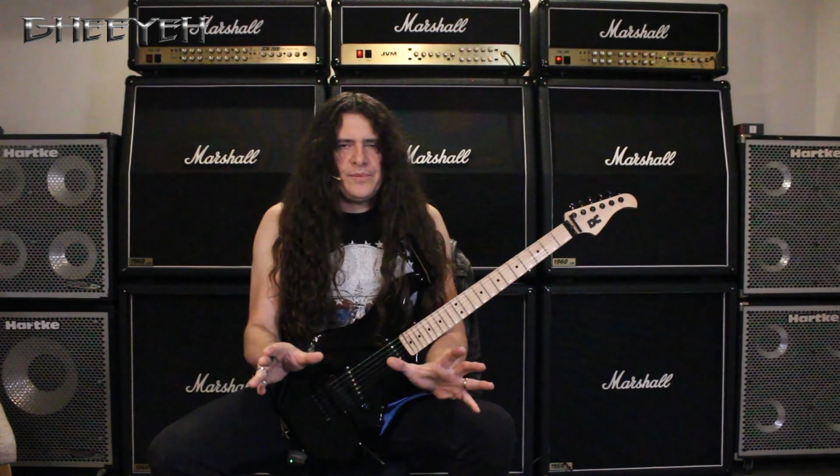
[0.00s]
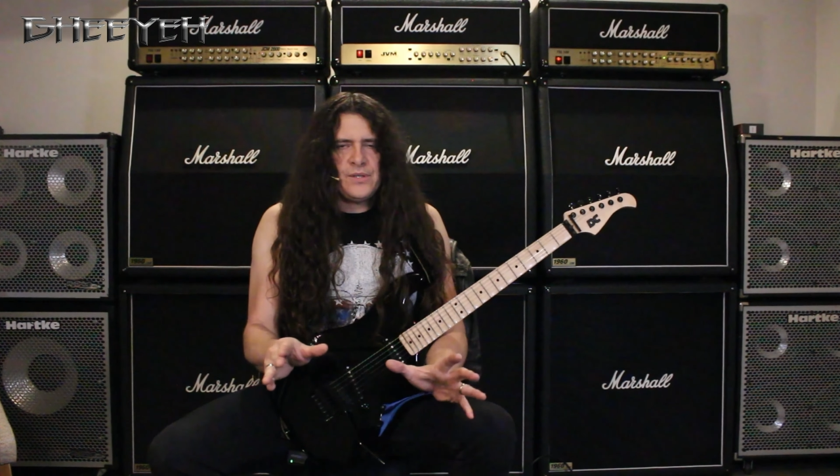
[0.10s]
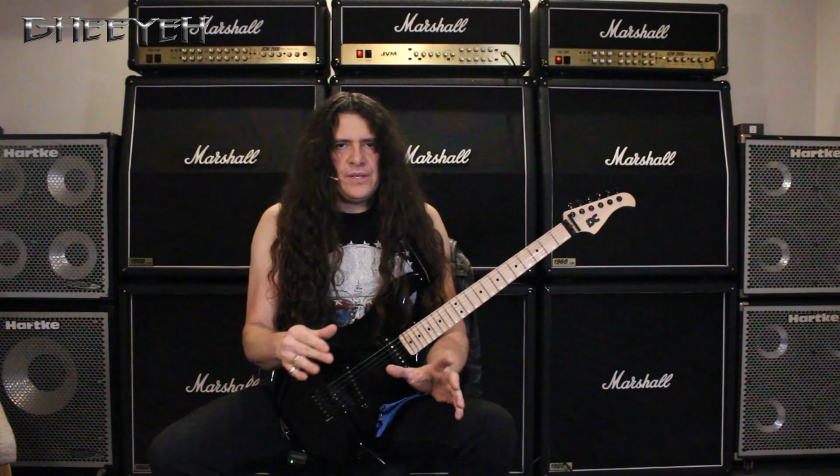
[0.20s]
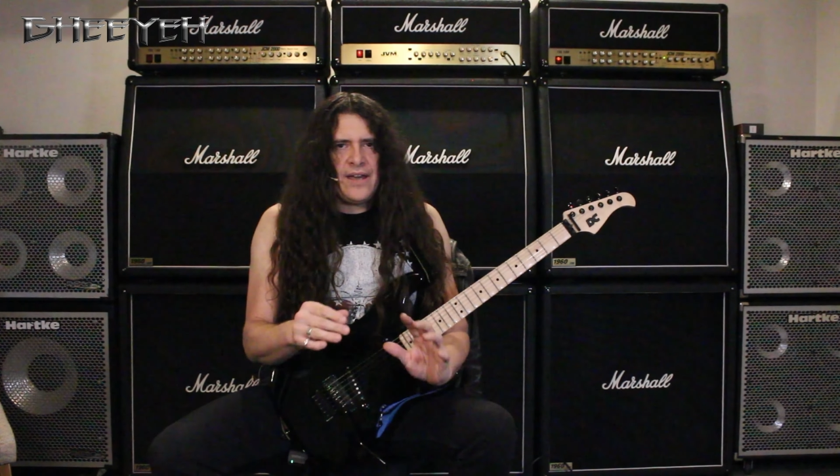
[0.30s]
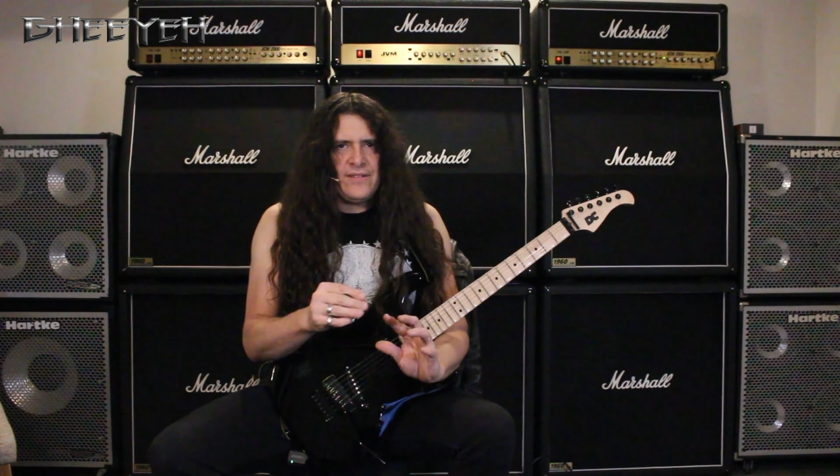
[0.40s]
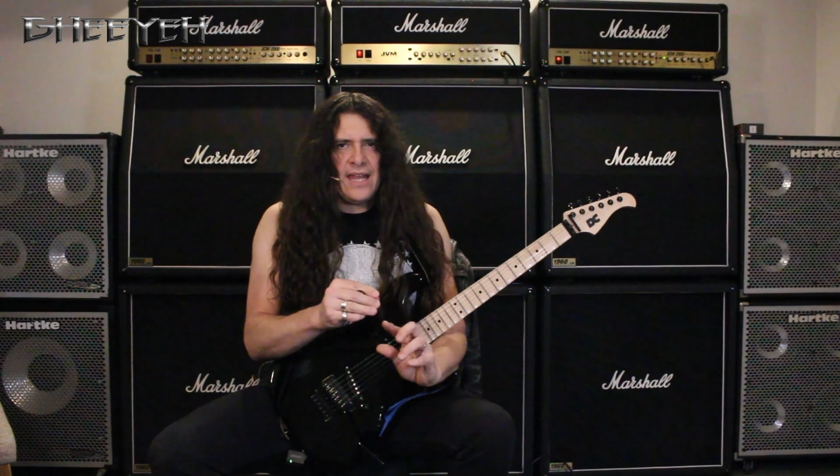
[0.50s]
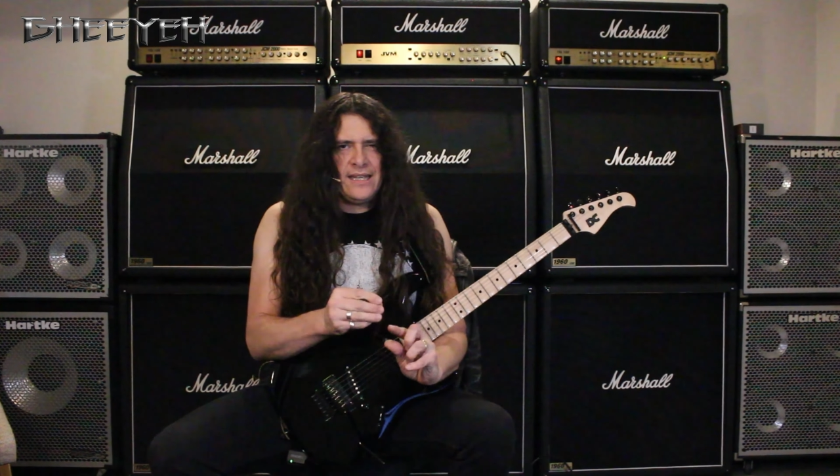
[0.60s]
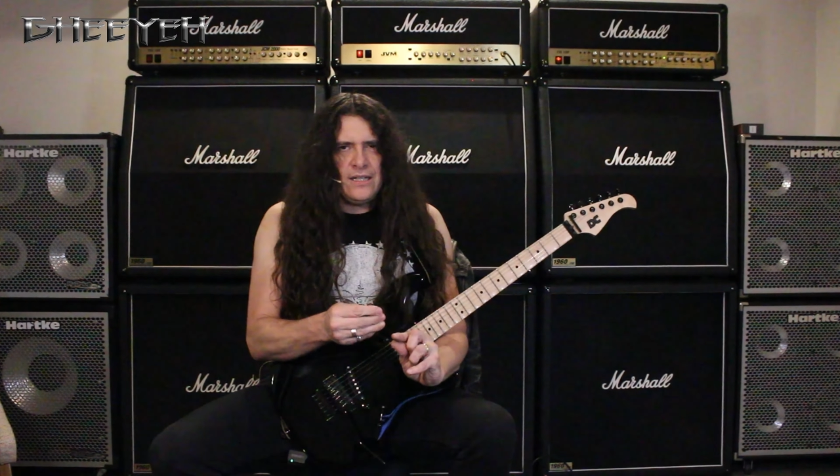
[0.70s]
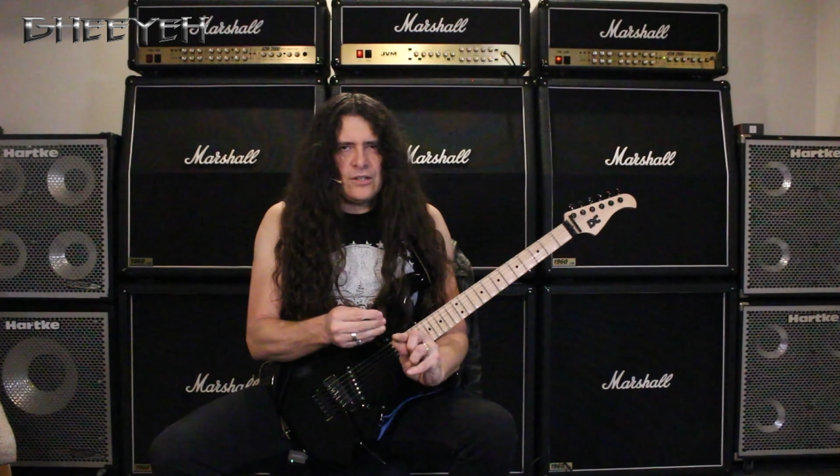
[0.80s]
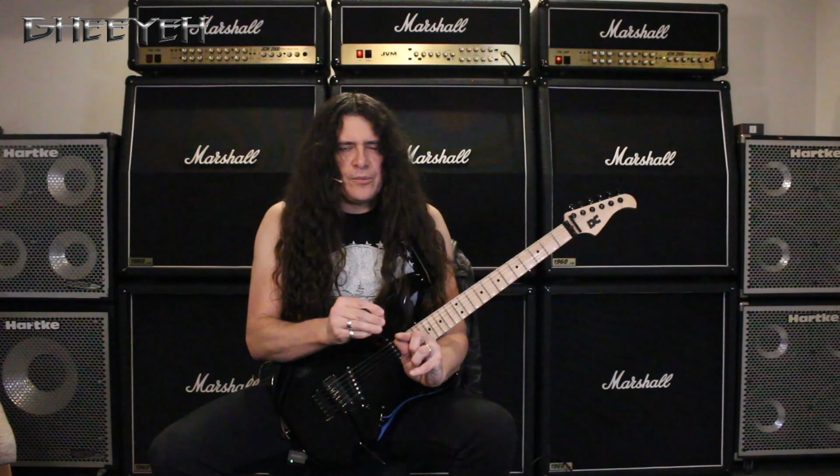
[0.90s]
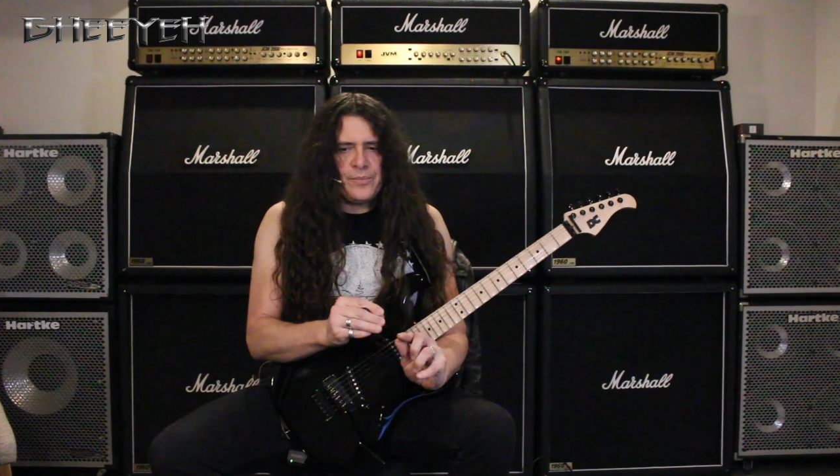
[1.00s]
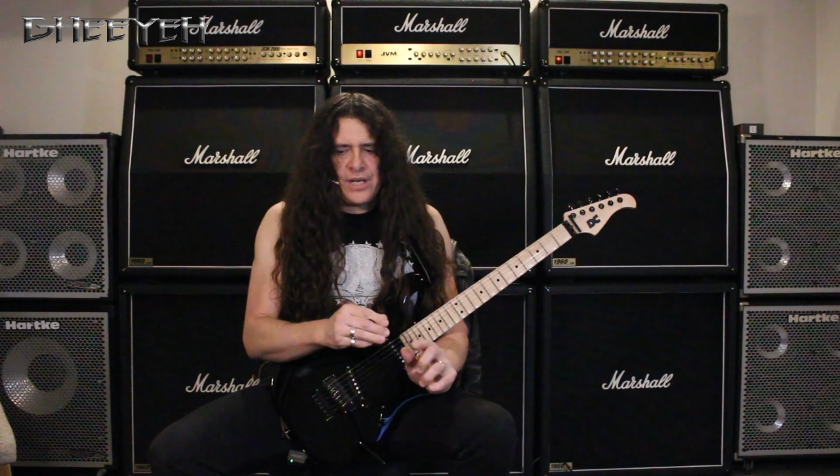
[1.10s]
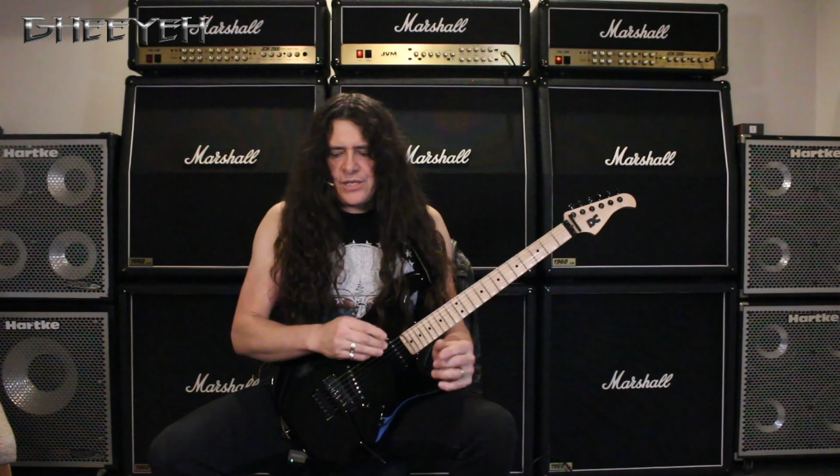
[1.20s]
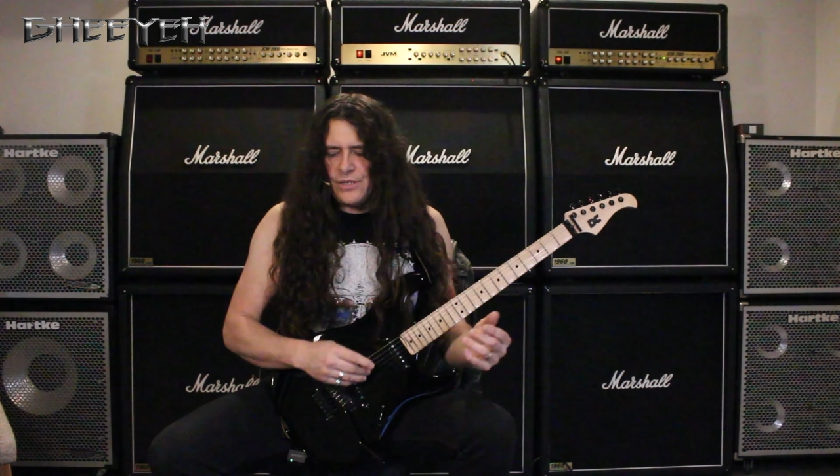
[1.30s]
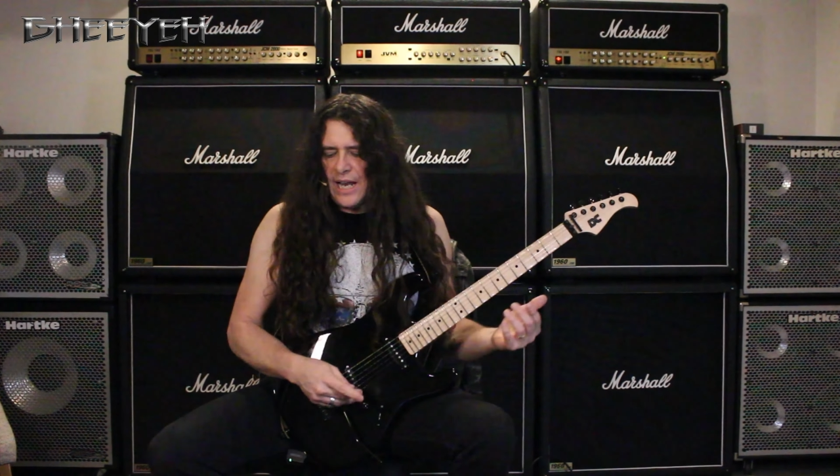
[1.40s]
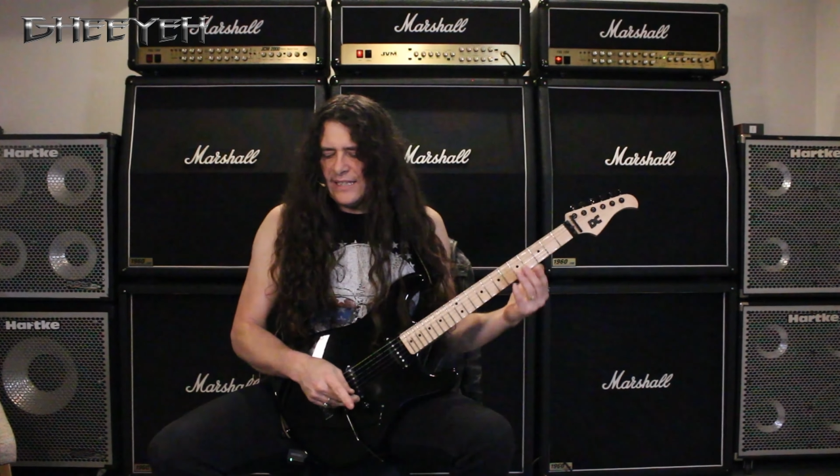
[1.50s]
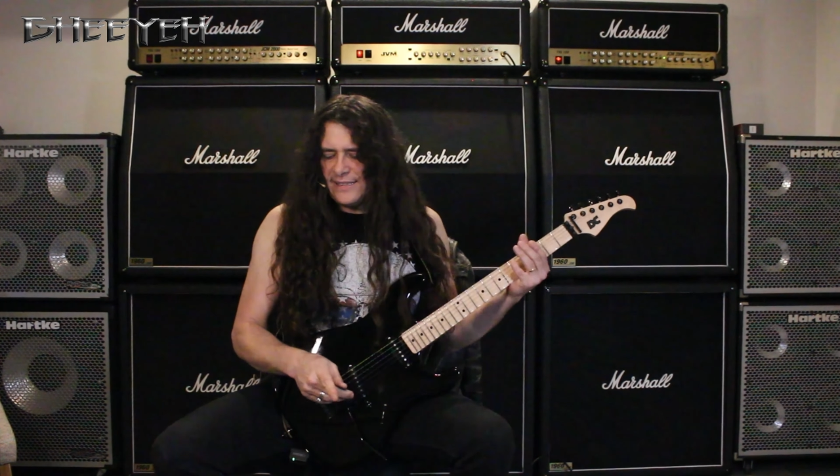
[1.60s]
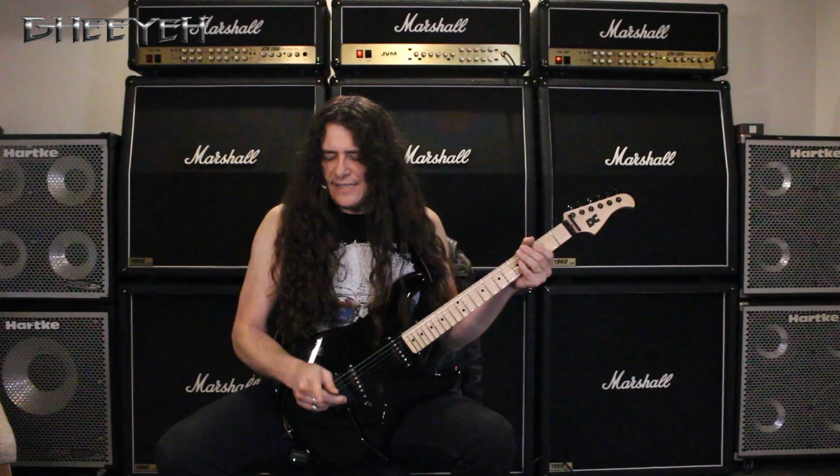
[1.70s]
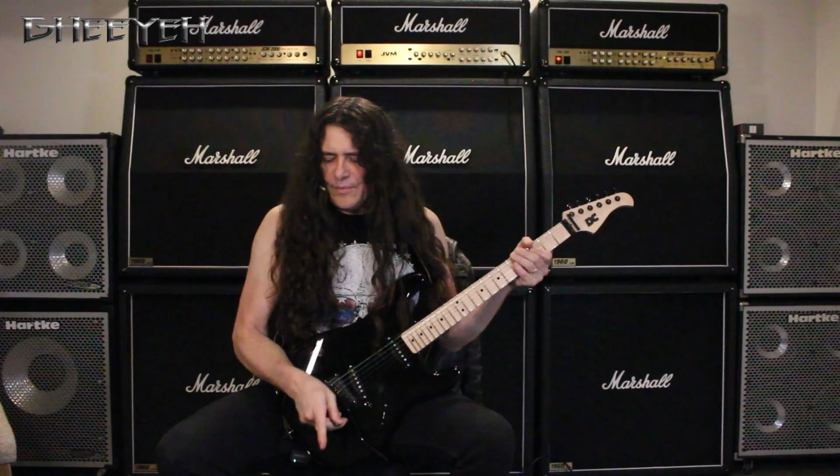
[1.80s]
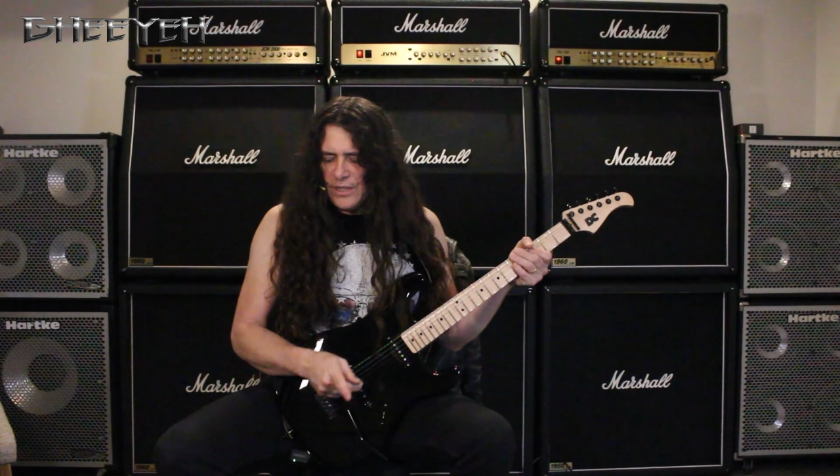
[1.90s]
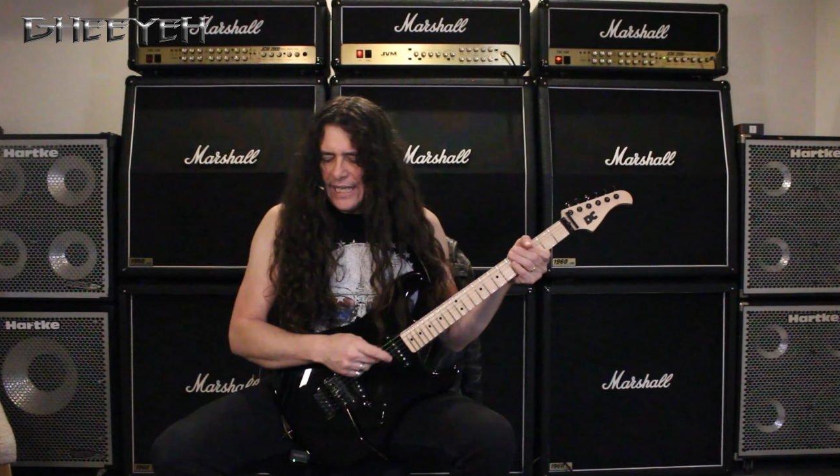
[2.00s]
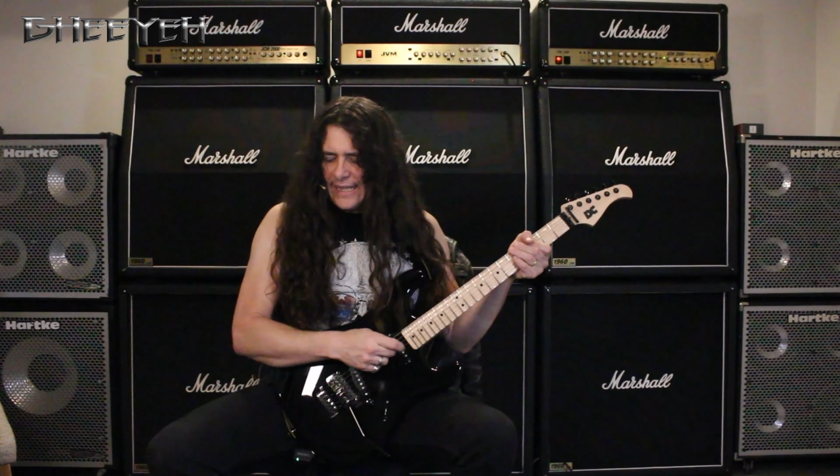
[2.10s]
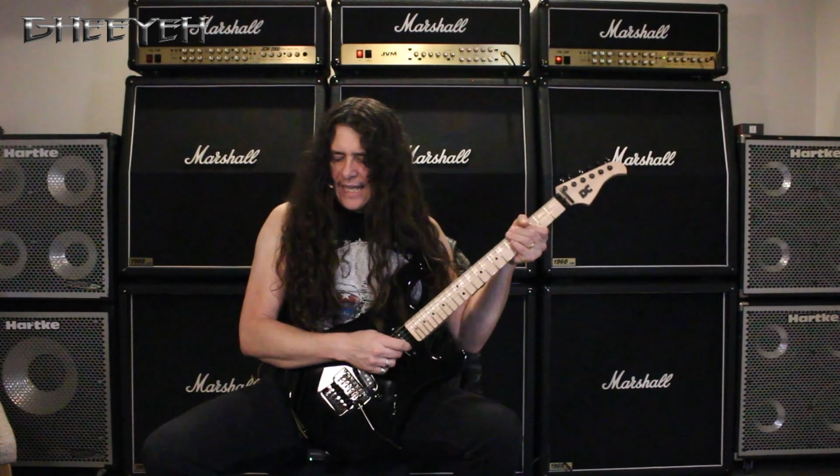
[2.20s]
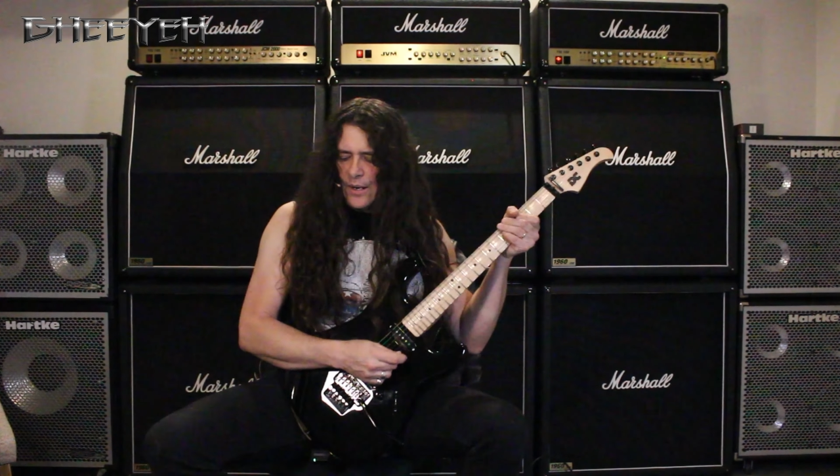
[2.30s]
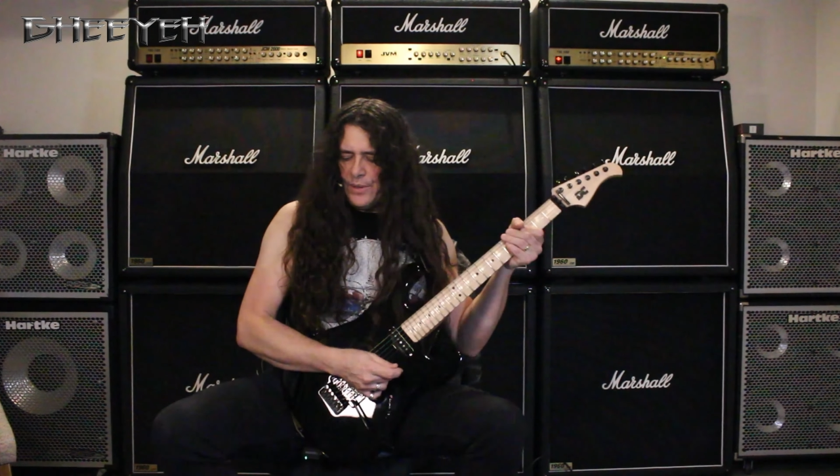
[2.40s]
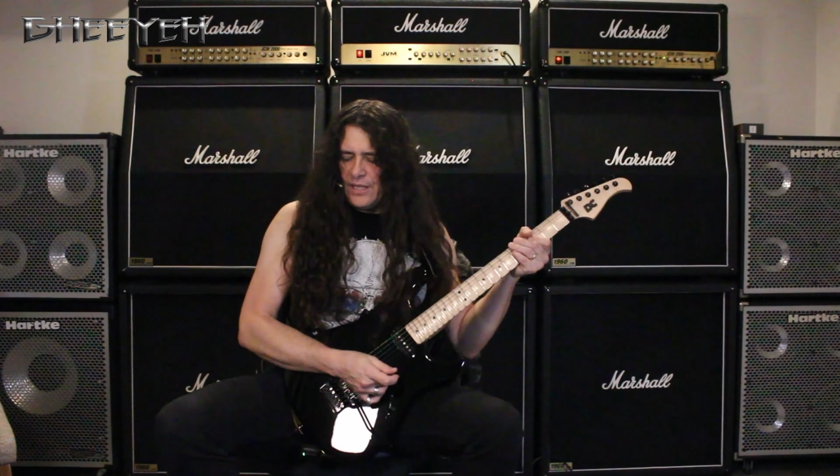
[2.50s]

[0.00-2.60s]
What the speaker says: So you have that little compressor. I simulate that with the